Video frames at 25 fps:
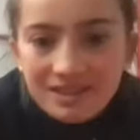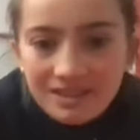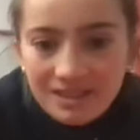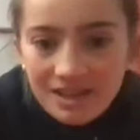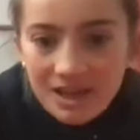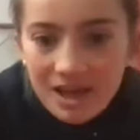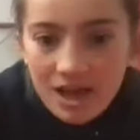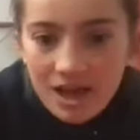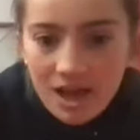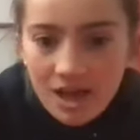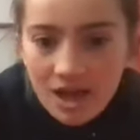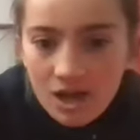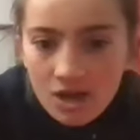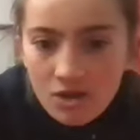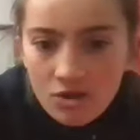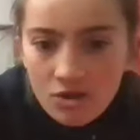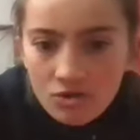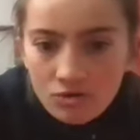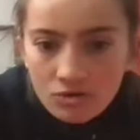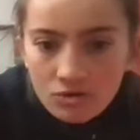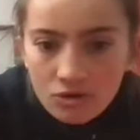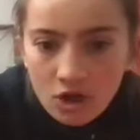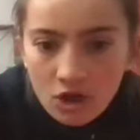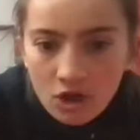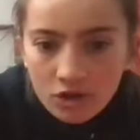Who
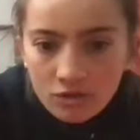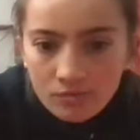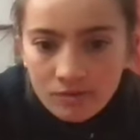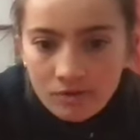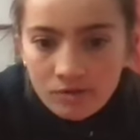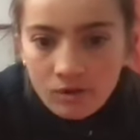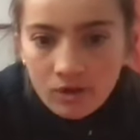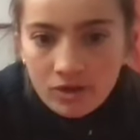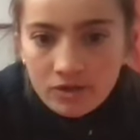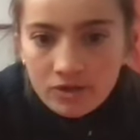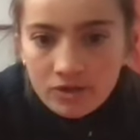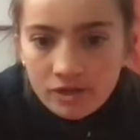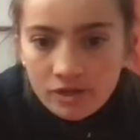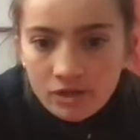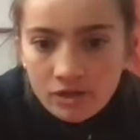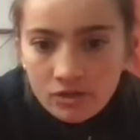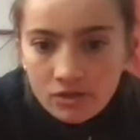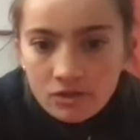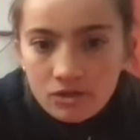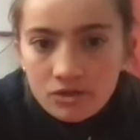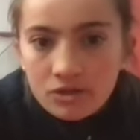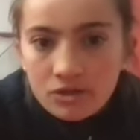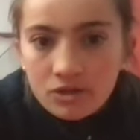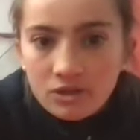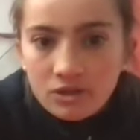has asked me
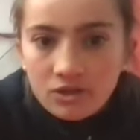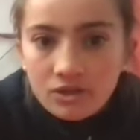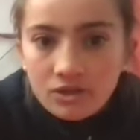questions?